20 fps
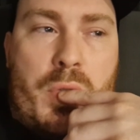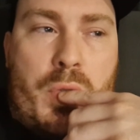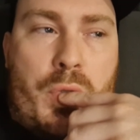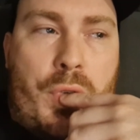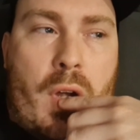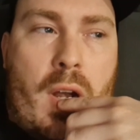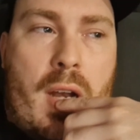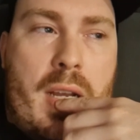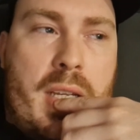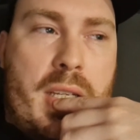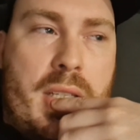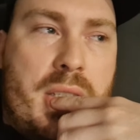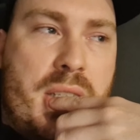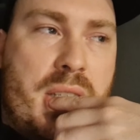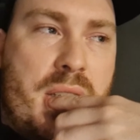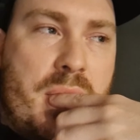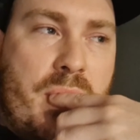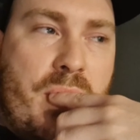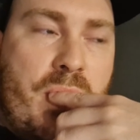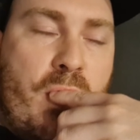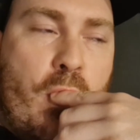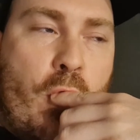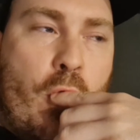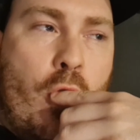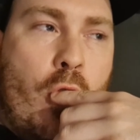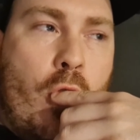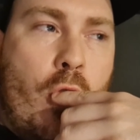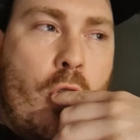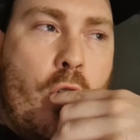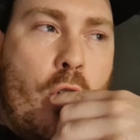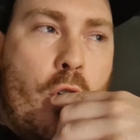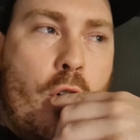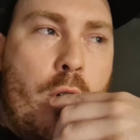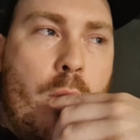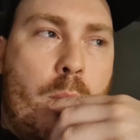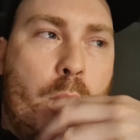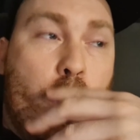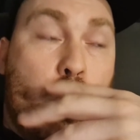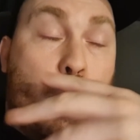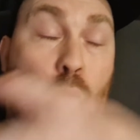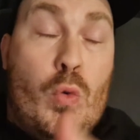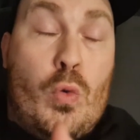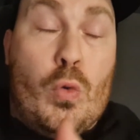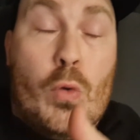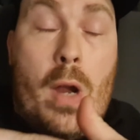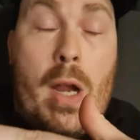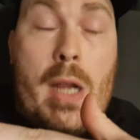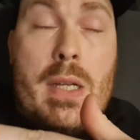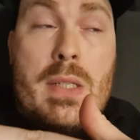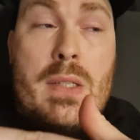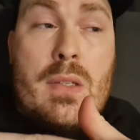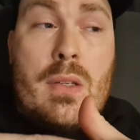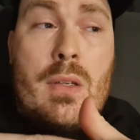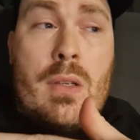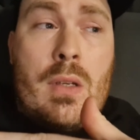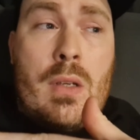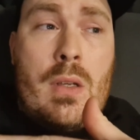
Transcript: trades for my cool greys.